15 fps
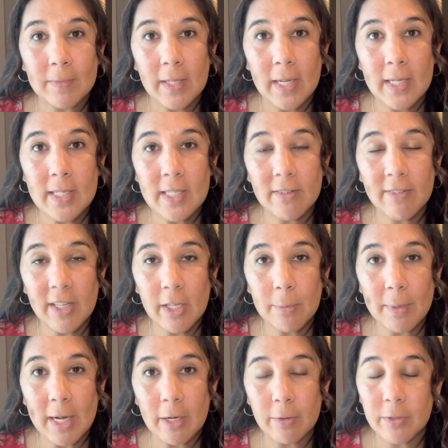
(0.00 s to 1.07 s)
and develop
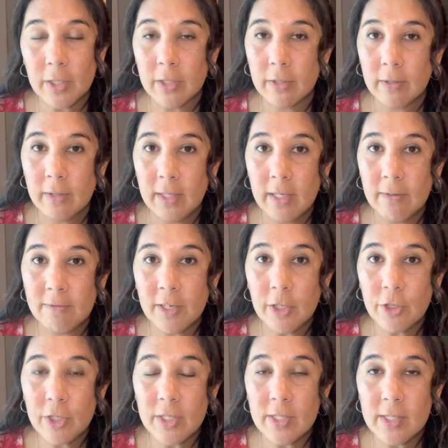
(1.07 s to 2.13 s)
out the
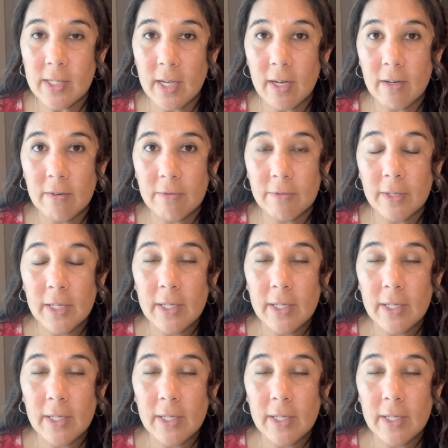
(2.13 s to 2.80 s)
functions of